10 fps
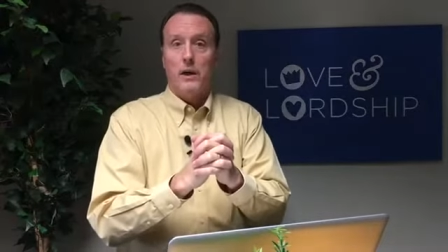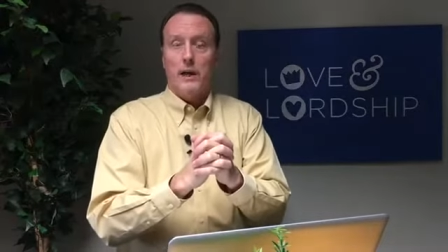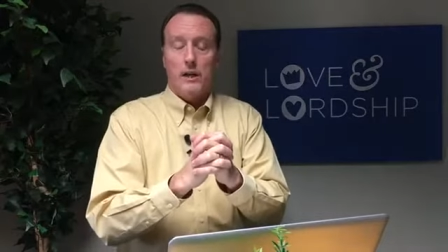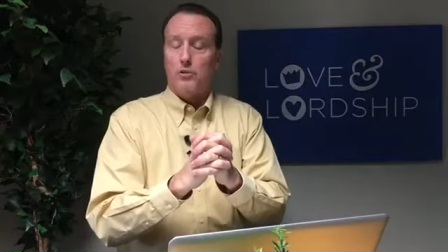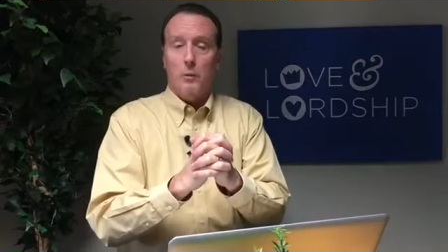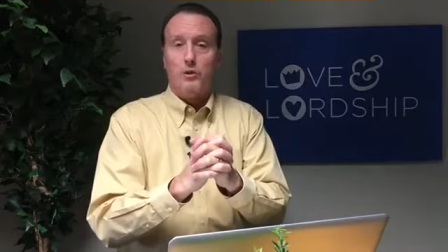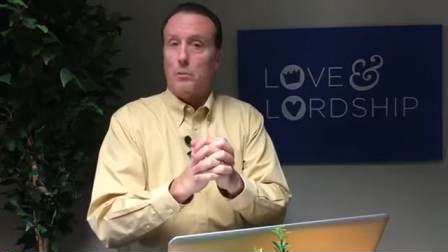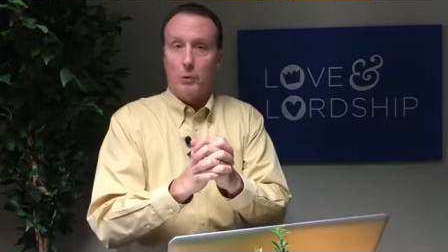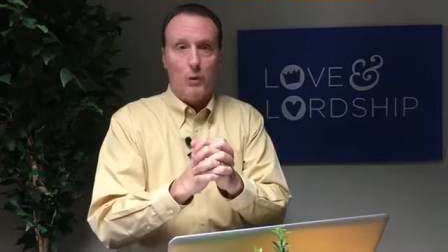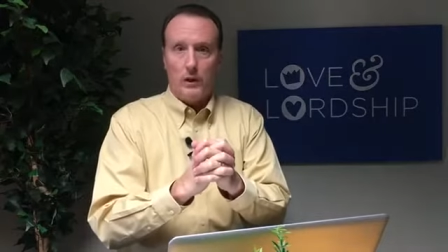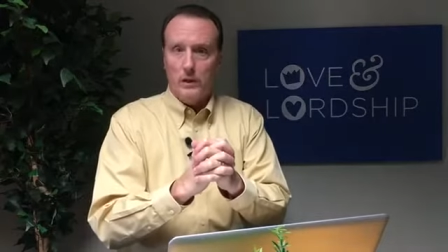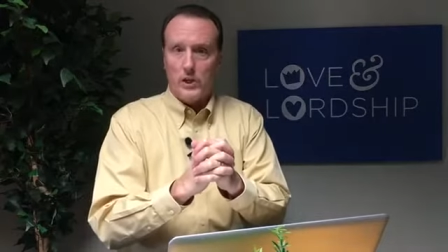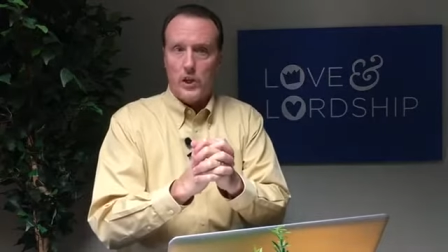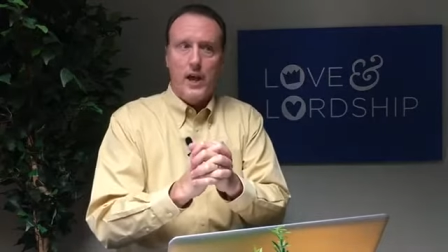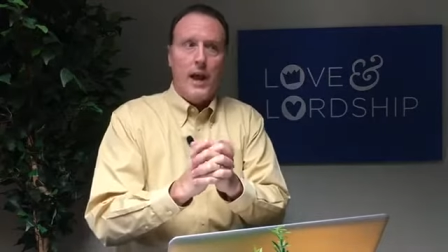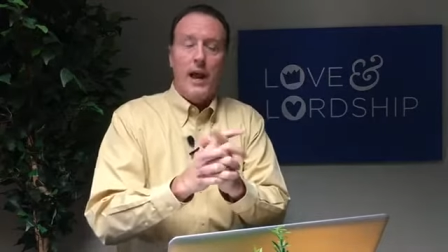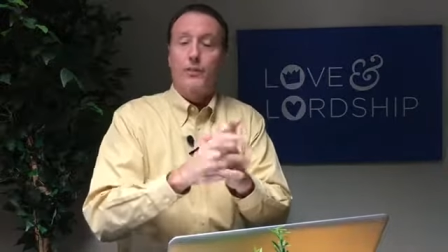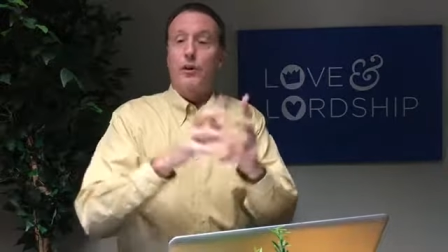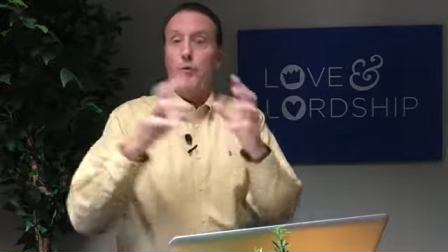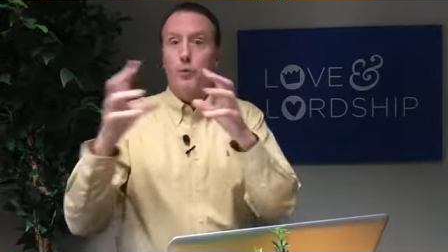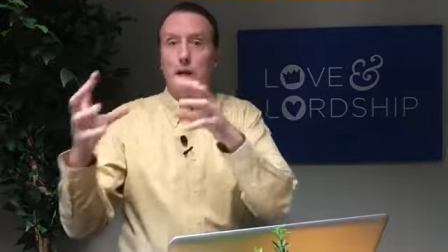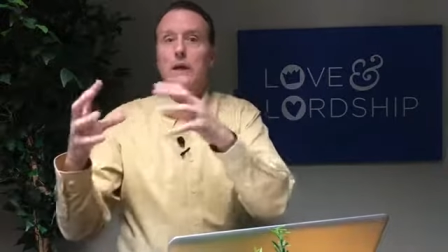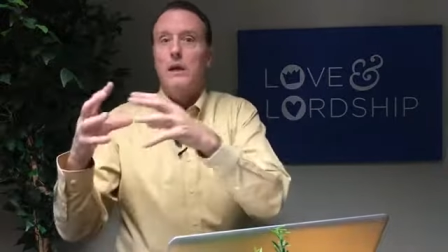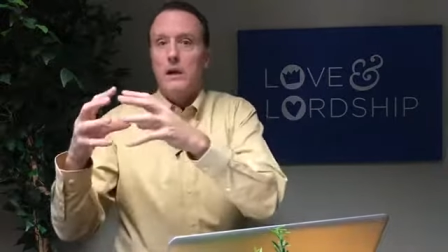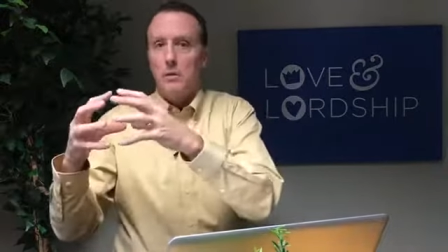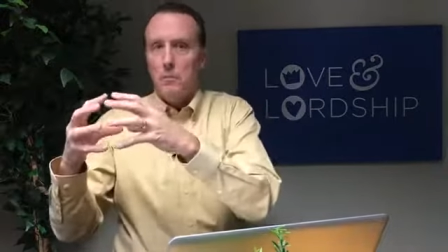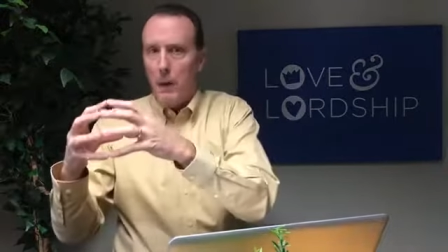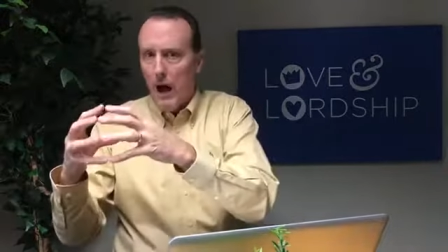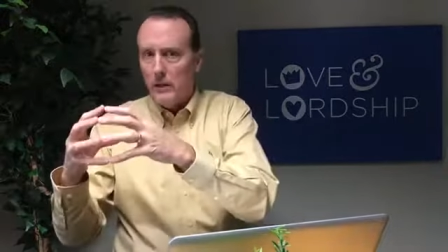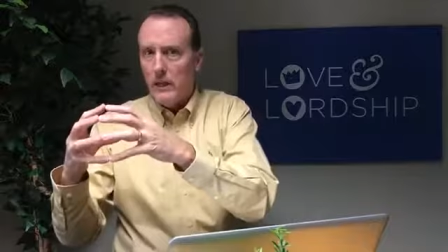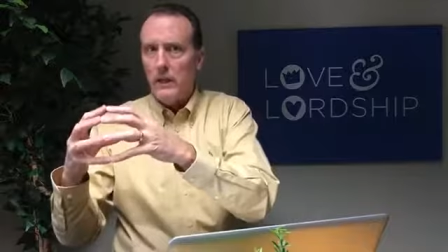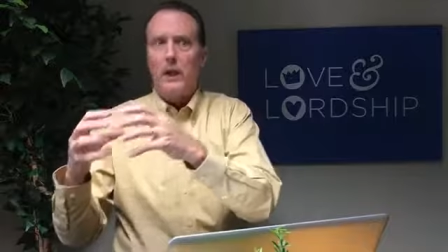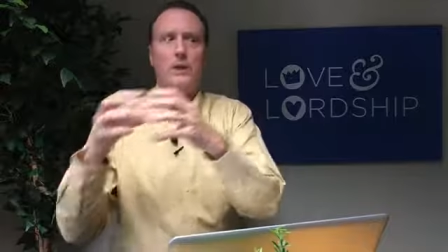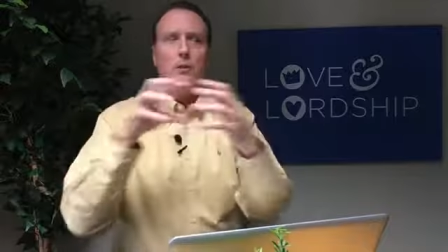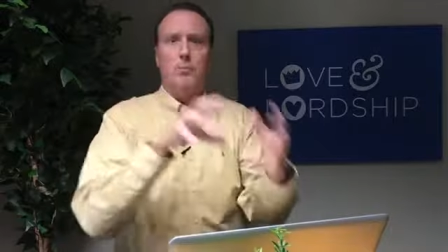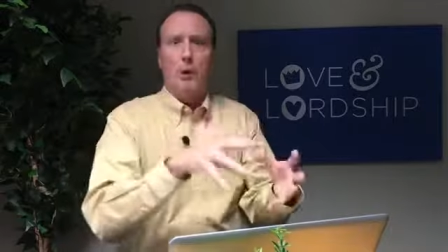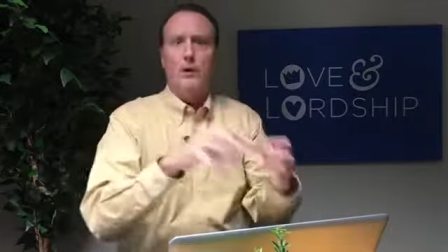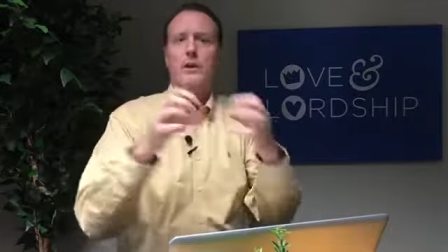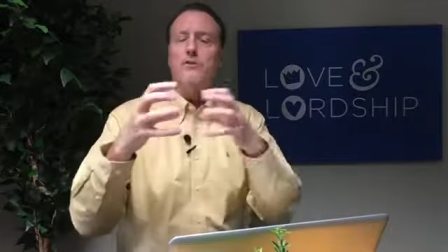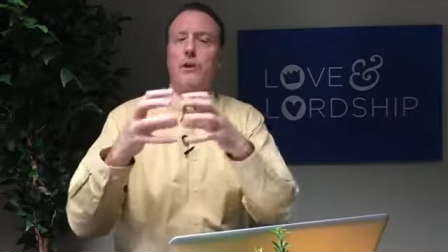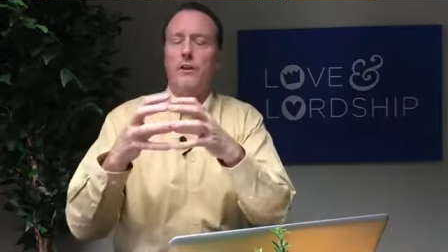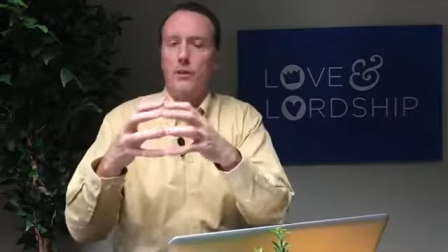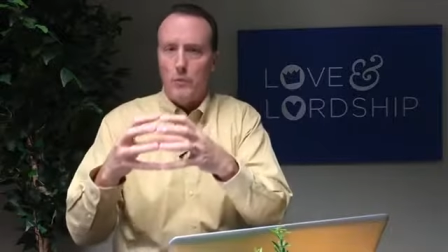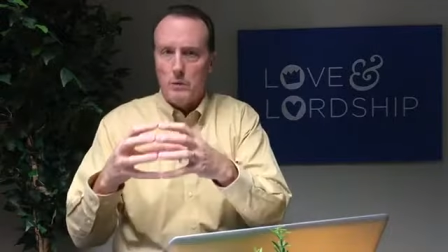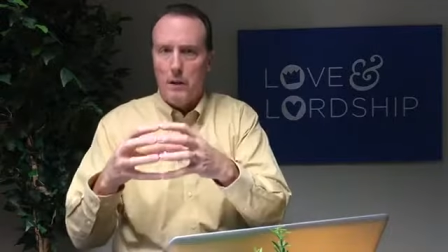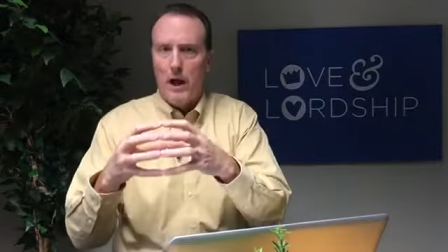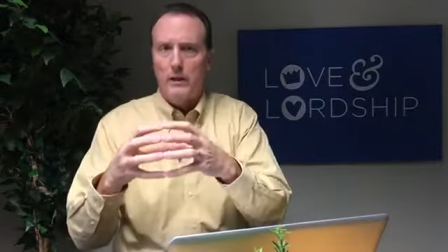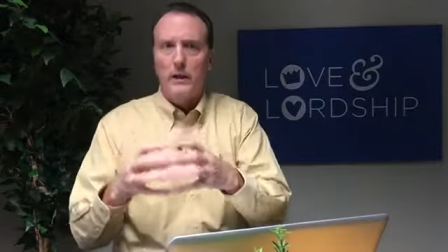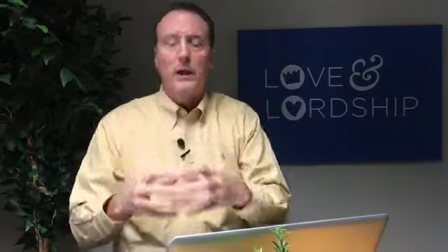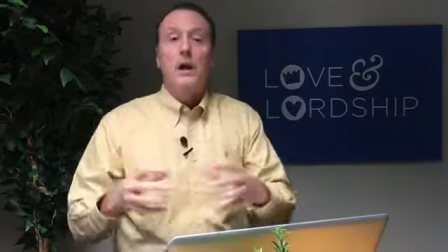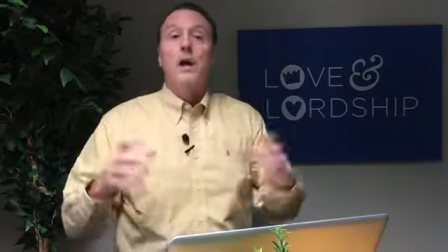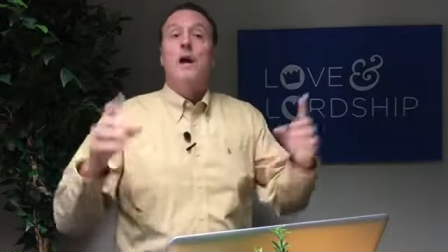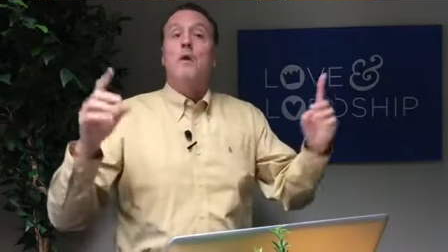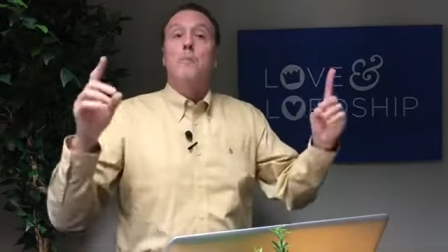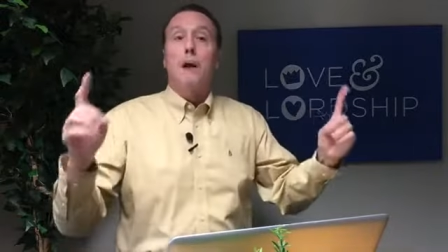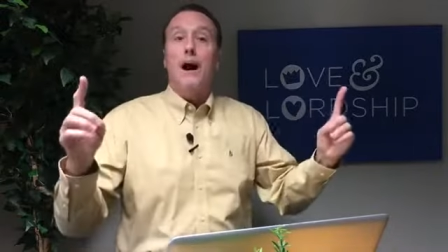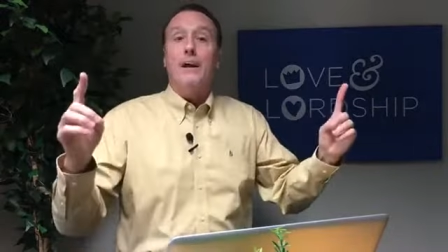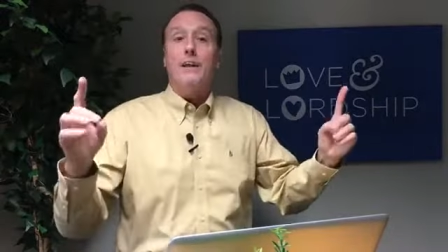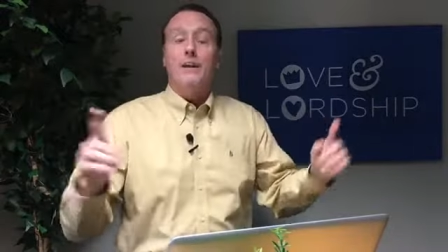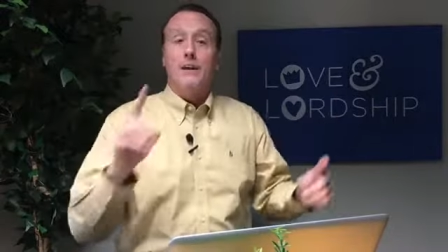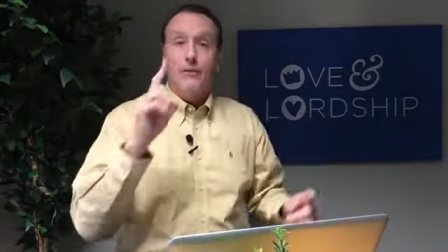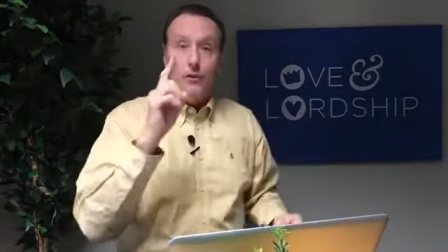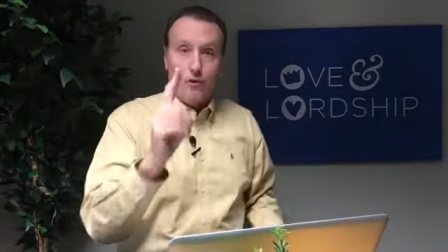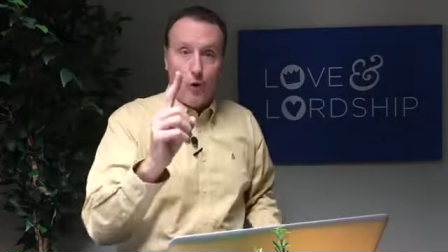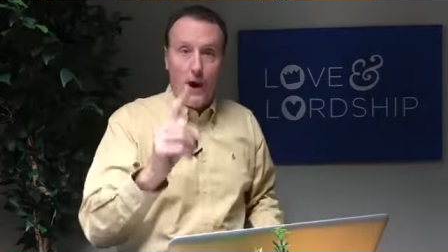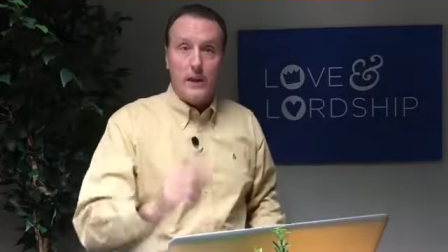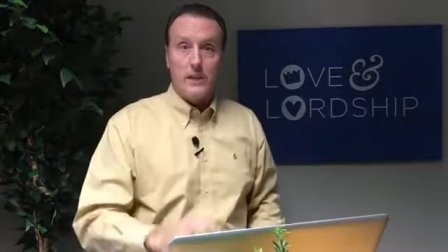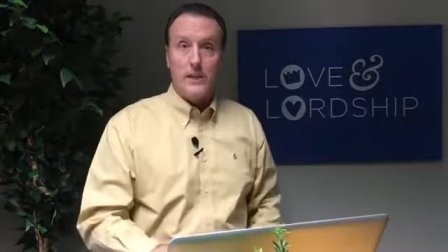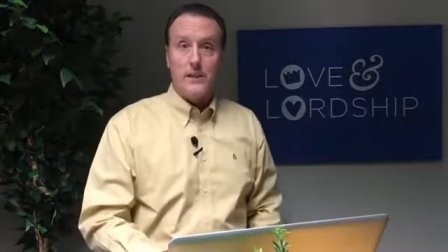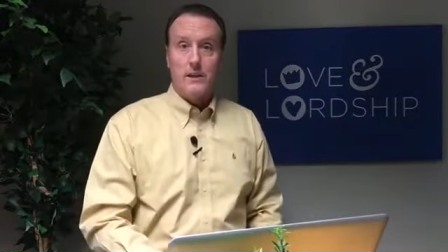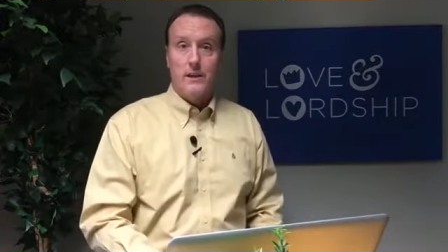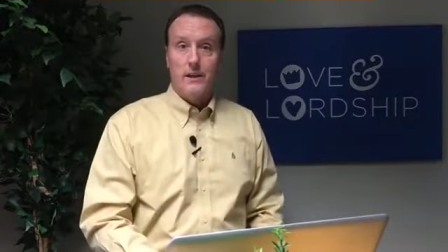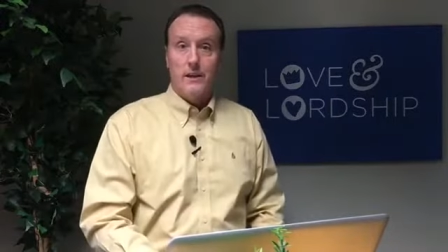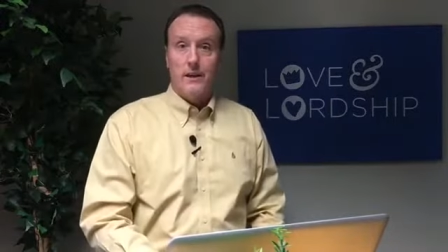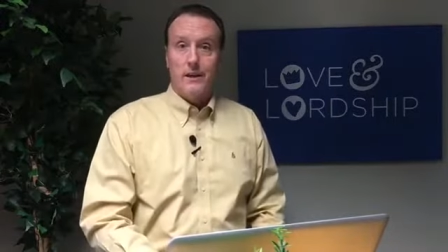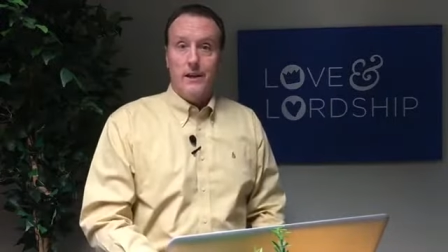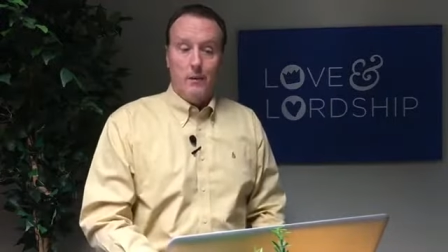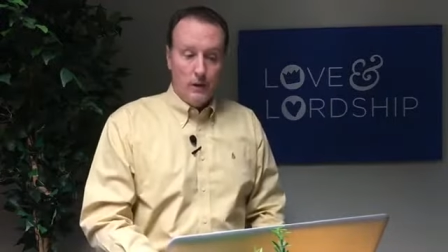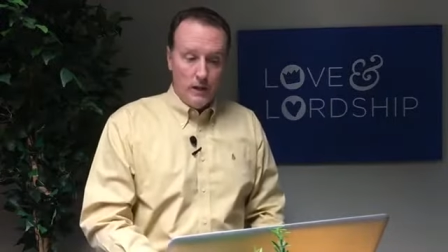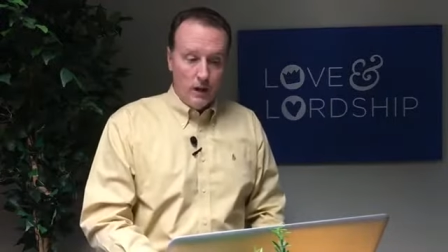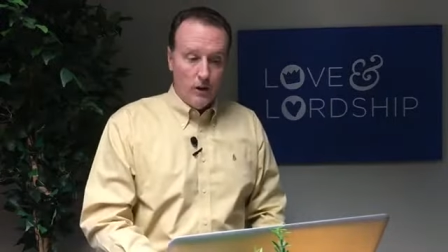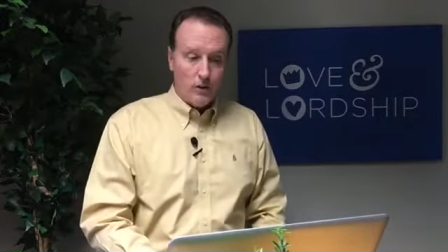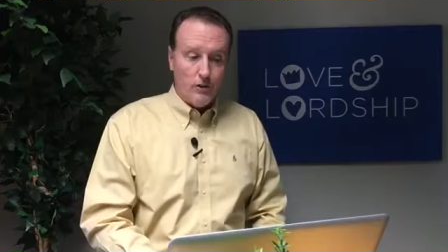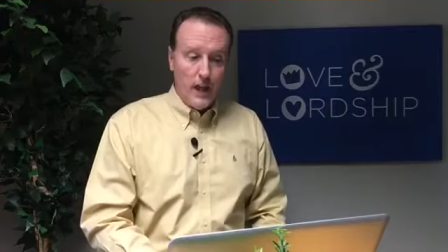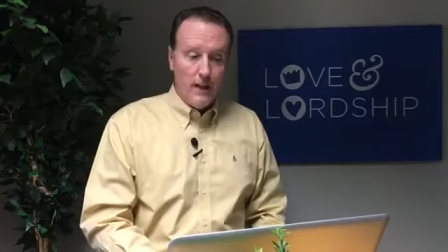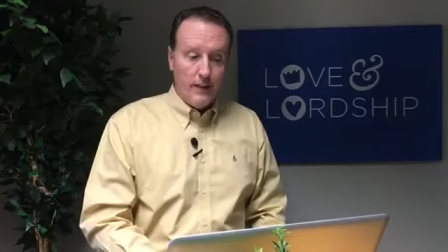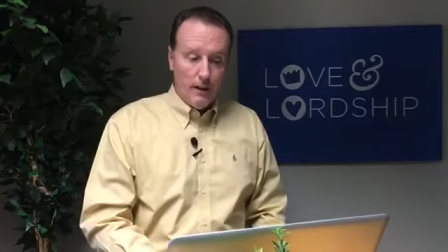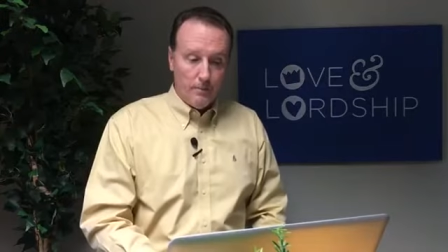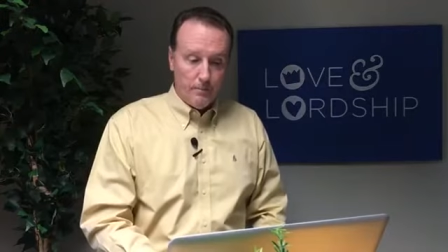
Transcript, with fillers: He doesn't want the brokenness and the re-bonding and the brokenness and the re-bonding. But there's grace, and we need to understand that.